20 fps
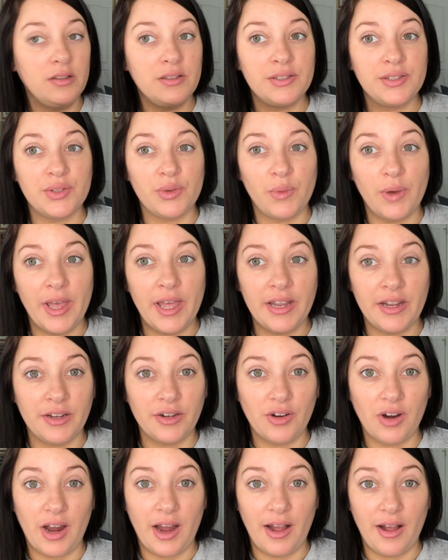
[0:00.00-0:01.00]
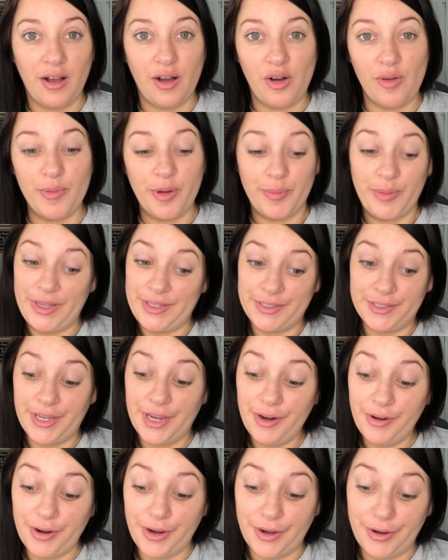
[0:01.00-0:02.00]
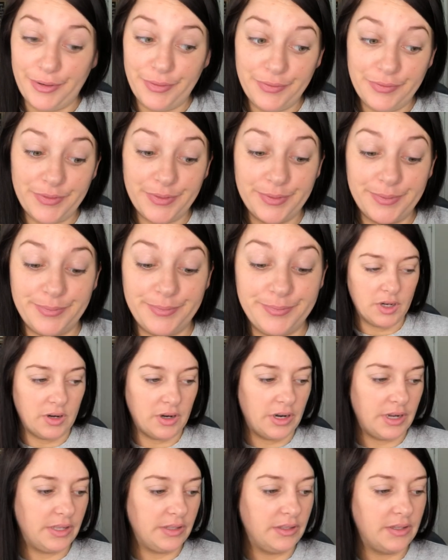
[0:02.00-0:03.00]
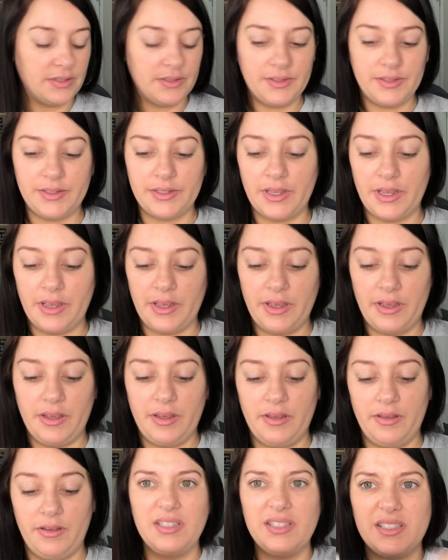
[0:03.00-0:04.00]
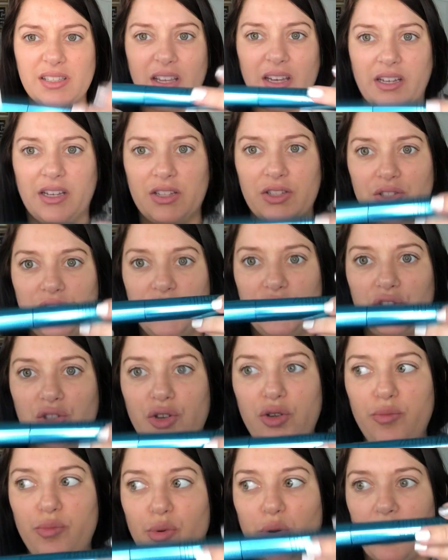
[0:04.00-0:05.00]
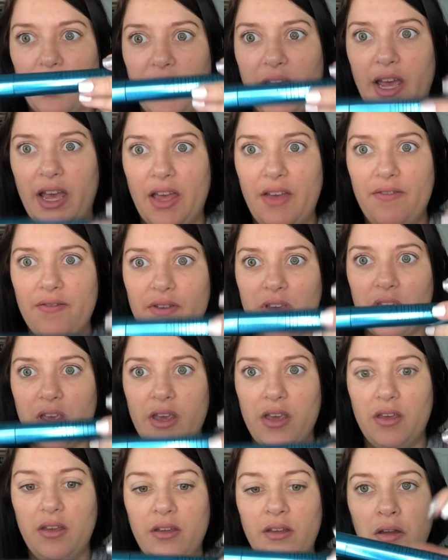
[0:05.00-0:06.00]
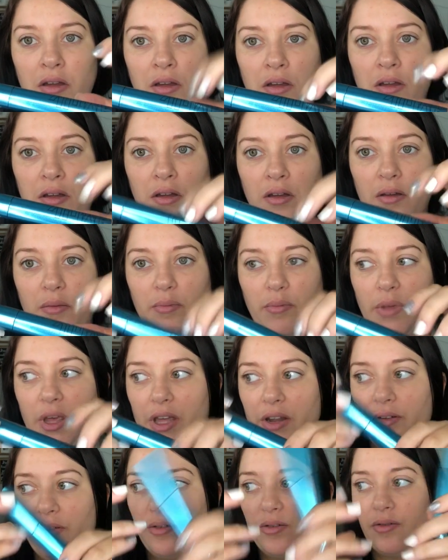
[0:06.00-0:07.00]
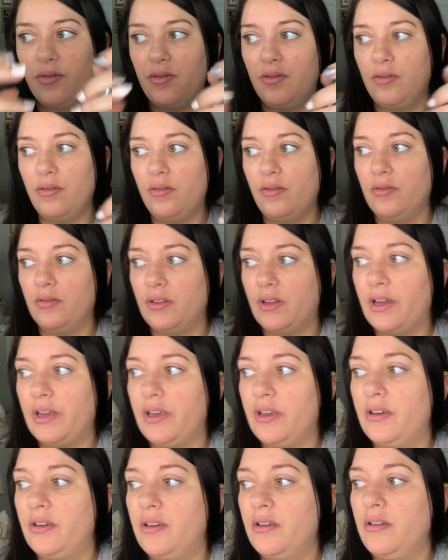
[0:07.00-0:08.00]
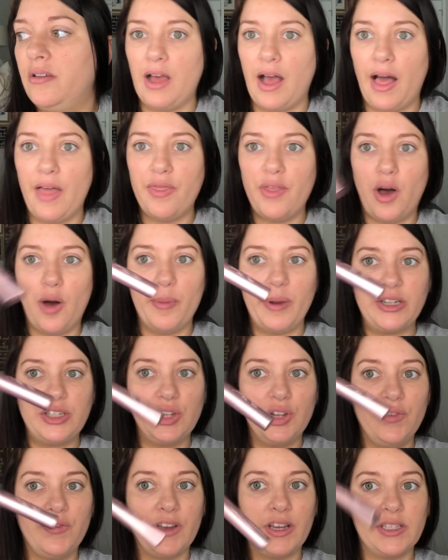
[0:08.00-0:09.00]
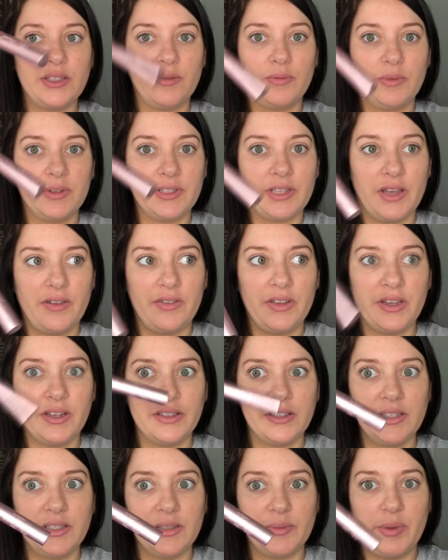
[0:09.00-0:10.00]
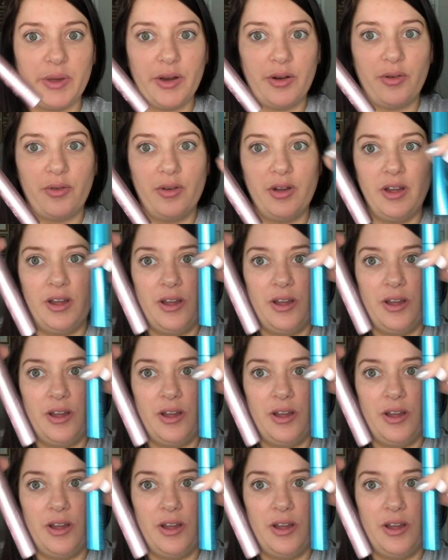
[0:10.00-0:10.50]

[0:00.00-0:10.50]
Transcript: sweat and cry all my mascara off. All right, let's see. It's like super heavy metal. Like I thought my Too Faced one was heavy because it's metal,